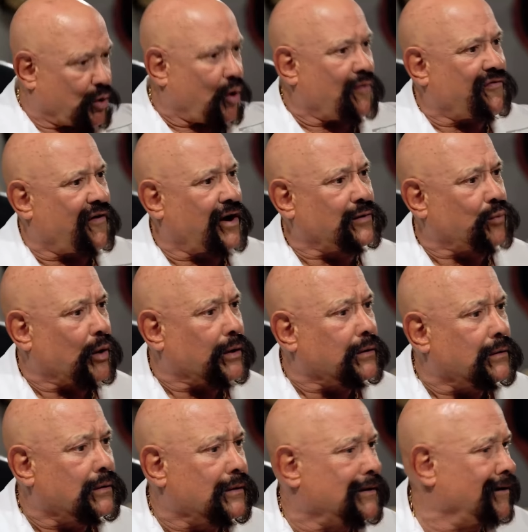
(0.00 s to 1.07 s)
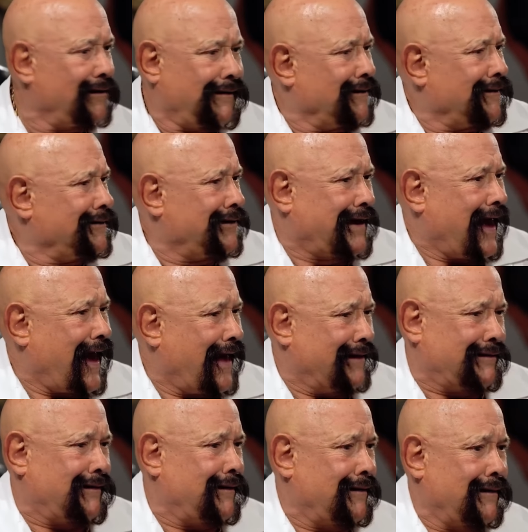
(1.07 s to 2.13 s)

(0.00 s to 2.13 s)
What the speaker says: well, go find one. You can't.